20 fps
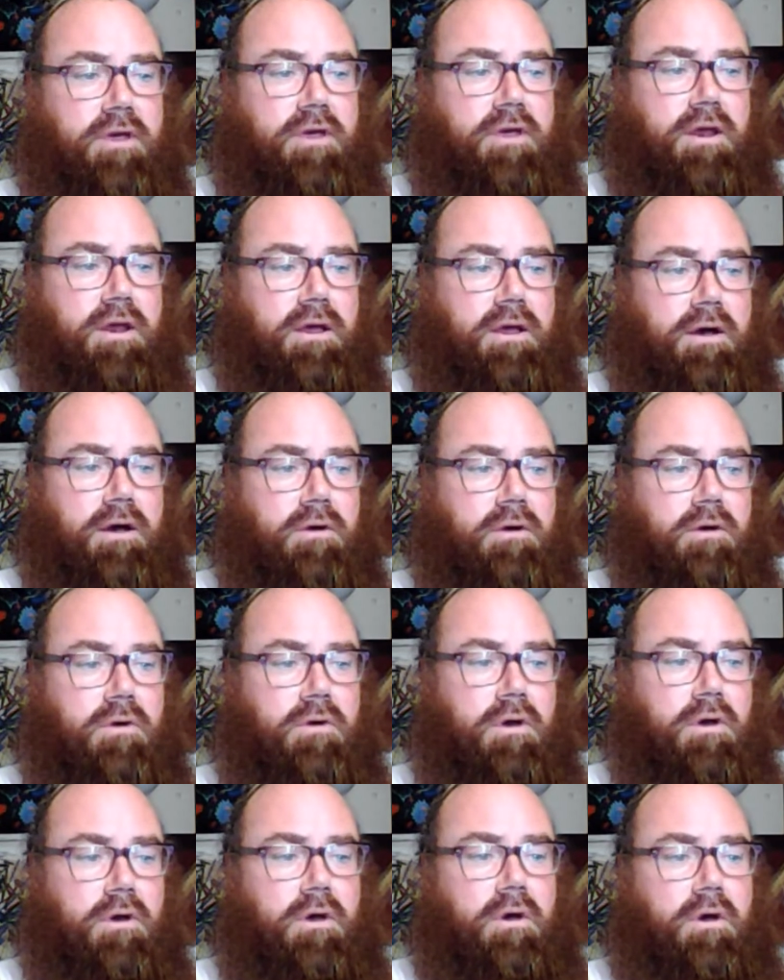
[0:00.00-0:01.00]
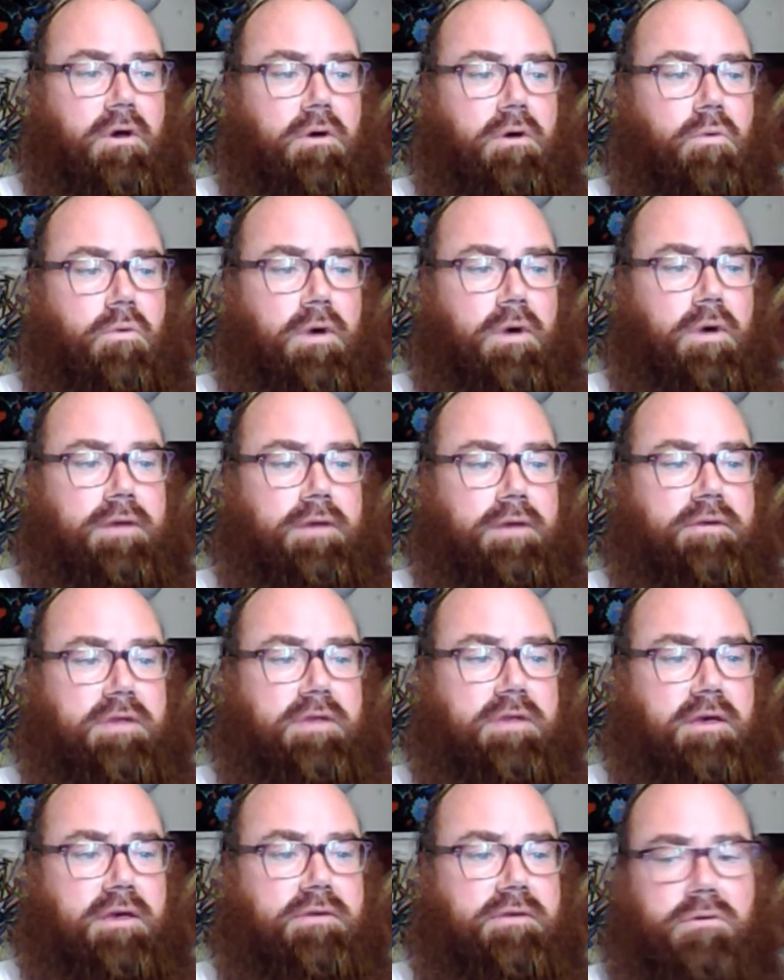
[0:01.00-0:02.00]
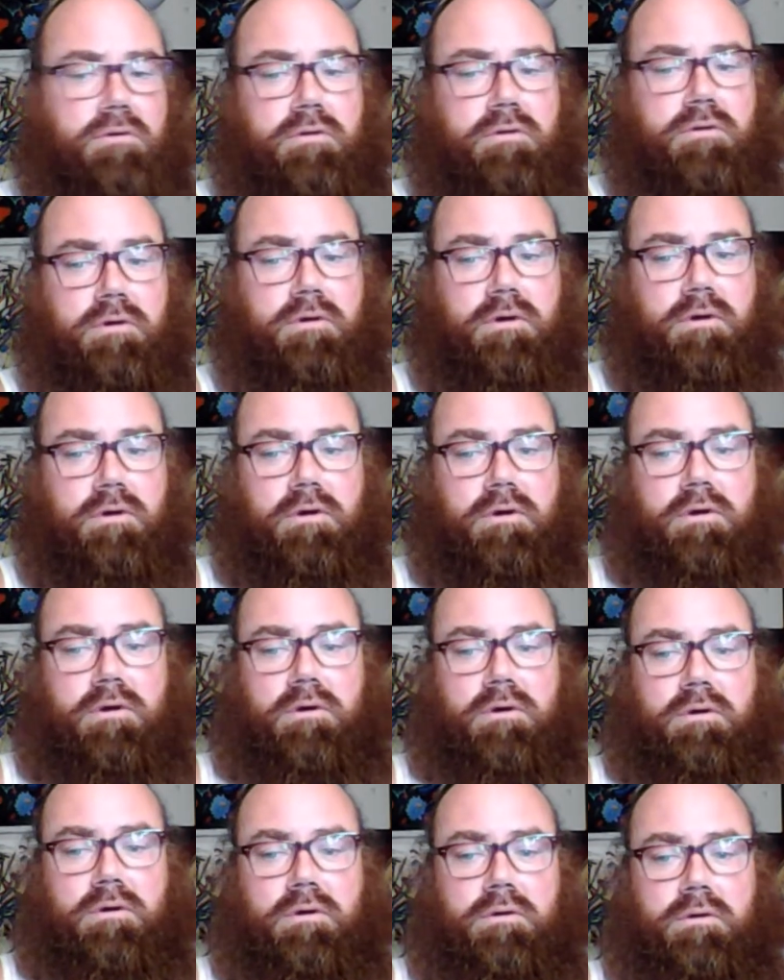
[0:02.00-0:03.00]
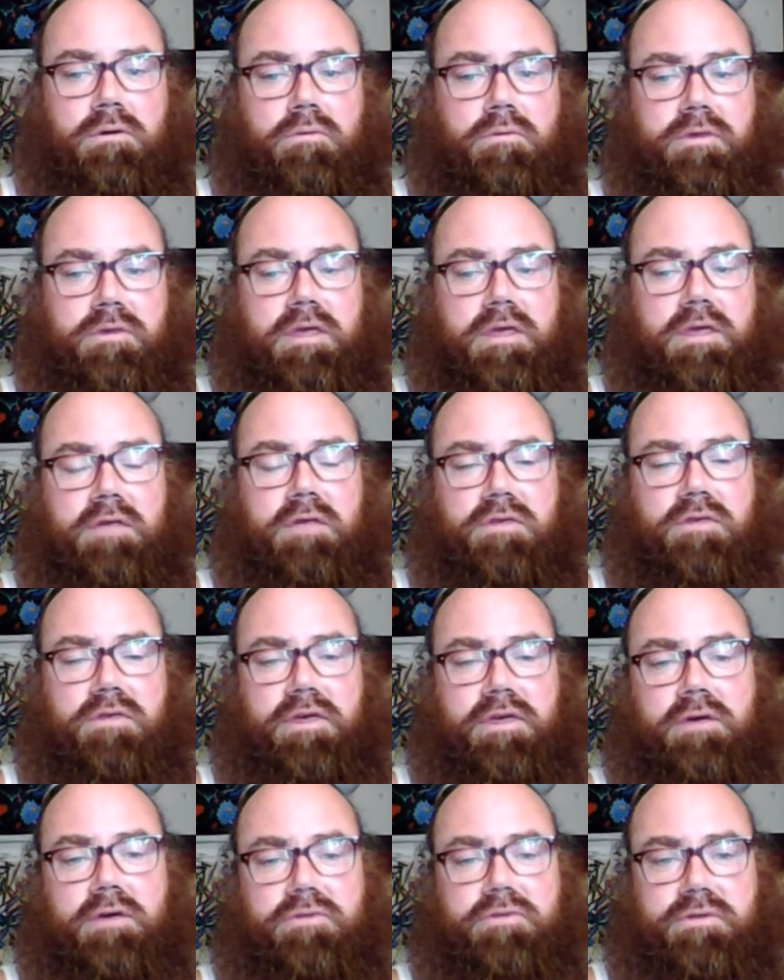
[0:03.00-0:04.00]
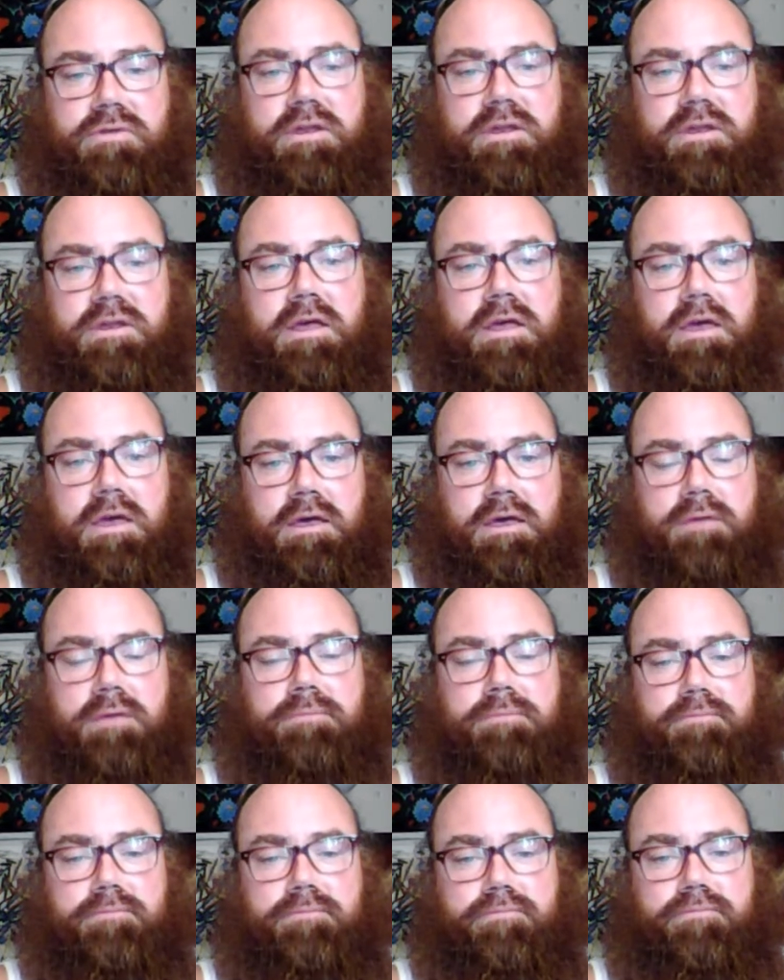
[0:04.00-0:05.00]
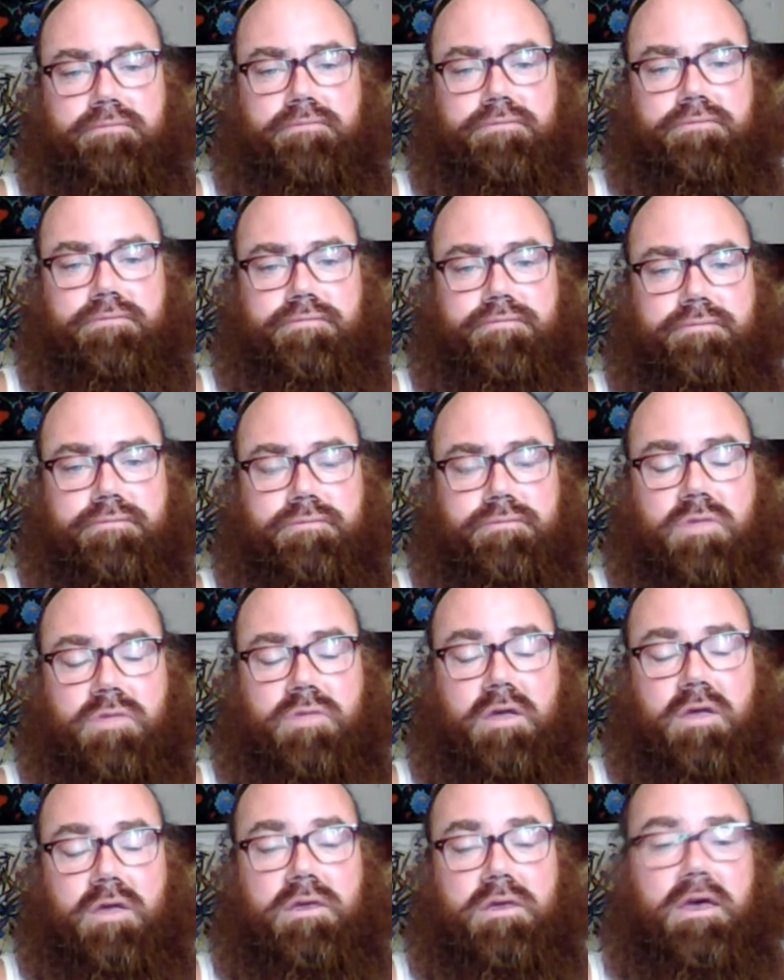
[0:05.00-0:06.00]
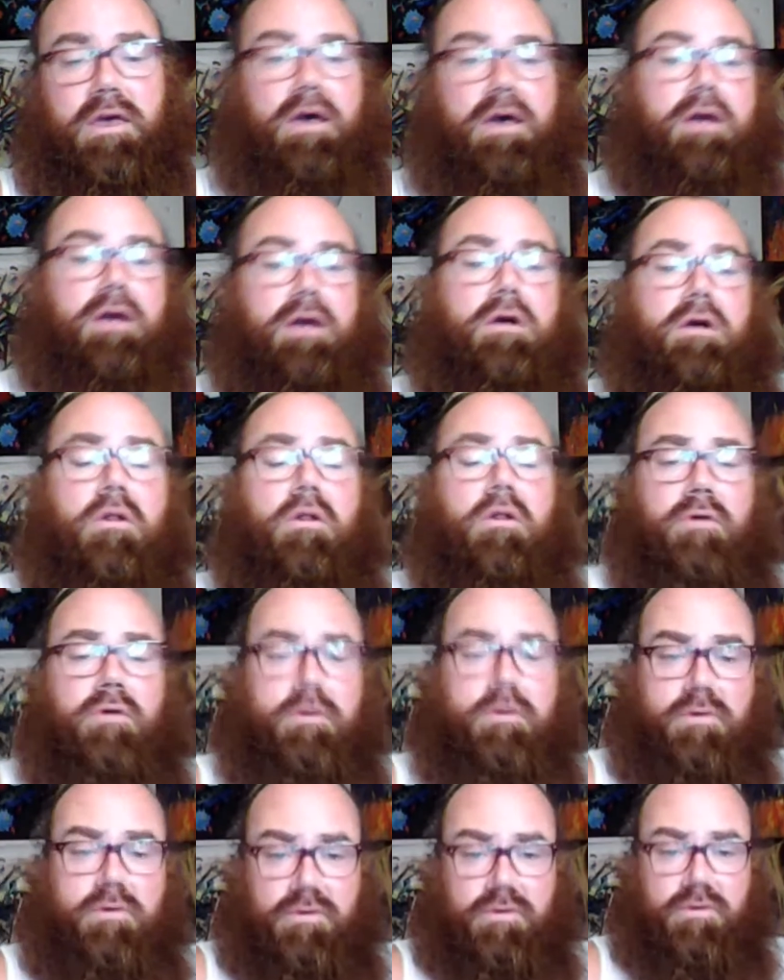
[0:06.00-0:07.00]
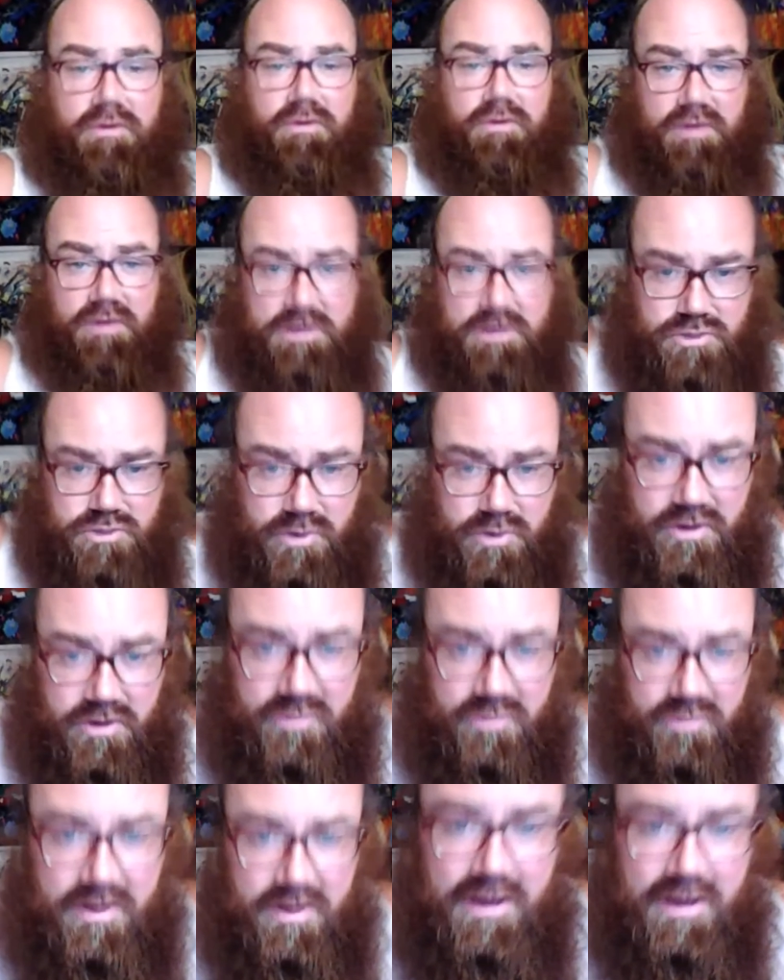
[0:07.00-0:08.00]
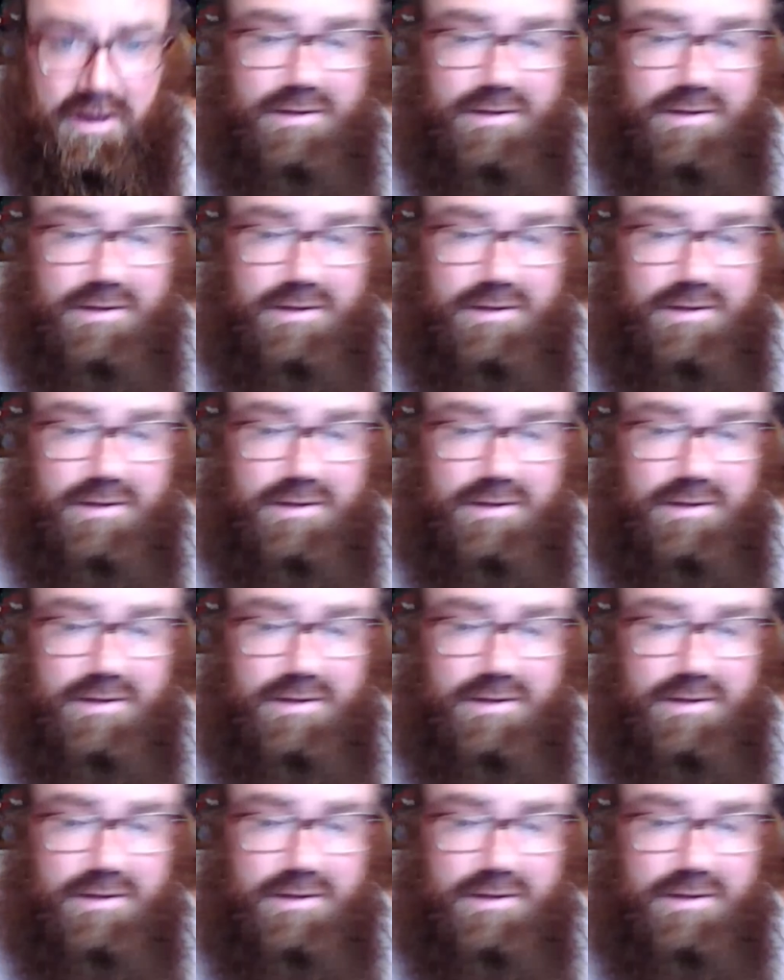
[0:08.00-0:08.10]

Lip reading: Why does Texas have to deal with tens of thousands a day? Yeah, Colorado is a sanctuary spot.